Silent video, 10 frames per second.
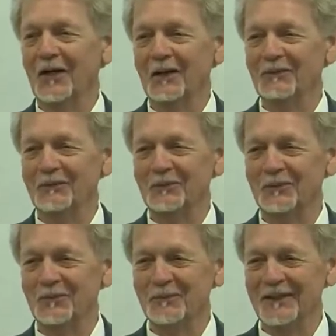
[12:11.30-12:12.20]

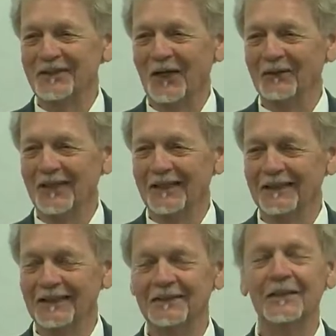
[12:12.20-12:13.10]
uncomfortable with me talking like
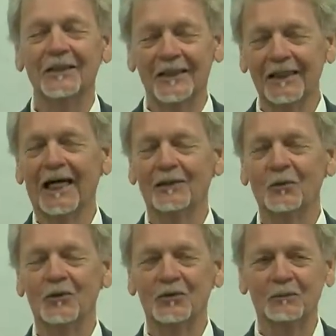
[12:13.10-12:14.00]
this. I
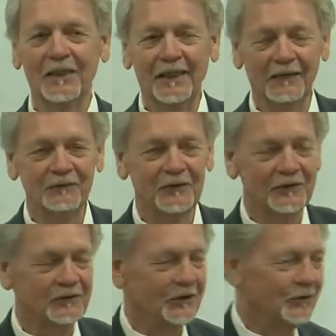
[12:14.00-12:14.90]
know what you mean, I feel it